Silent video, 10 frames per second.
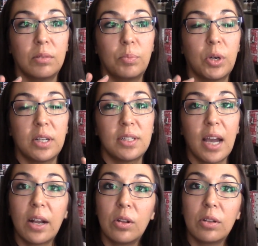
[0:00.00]
put a
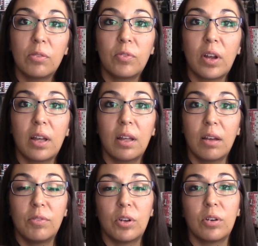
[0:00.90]
title in front
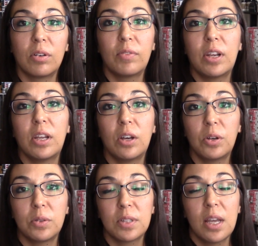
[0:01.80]
of your
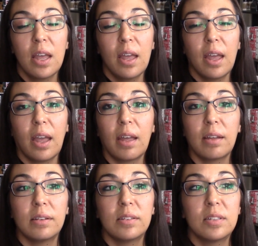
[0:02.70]
videos,
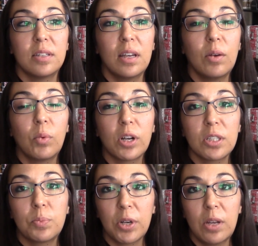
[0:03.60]
and it
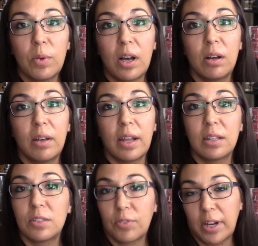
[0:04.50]
works pretty well, and
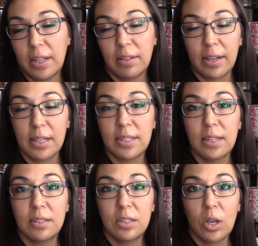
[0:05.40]
it's free, like I
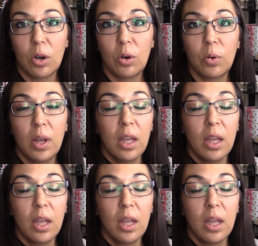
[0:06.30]
said. So